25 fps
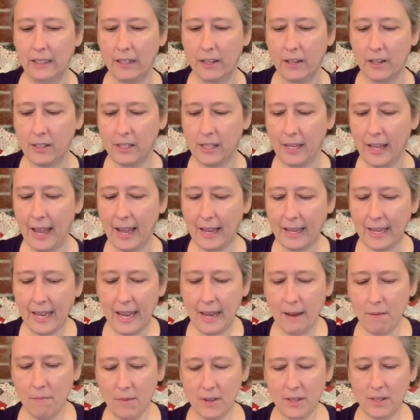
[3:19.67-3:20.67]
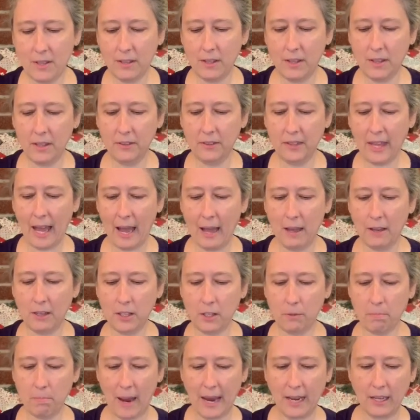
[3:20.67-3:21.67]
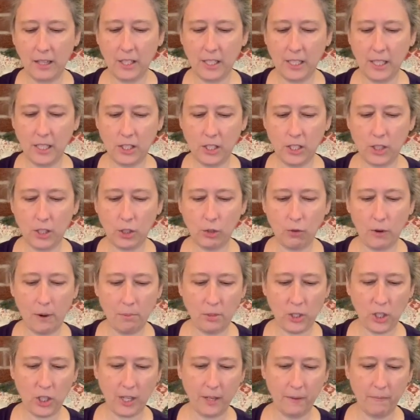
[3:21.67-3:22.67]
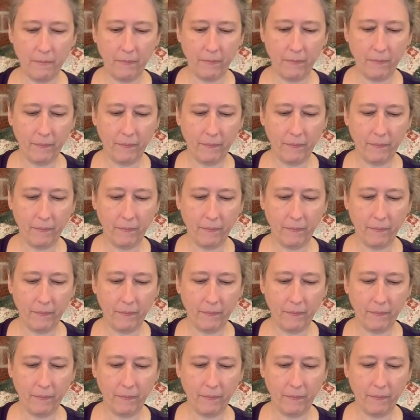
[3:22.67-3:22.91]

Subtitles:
So that came with that magazine subscription,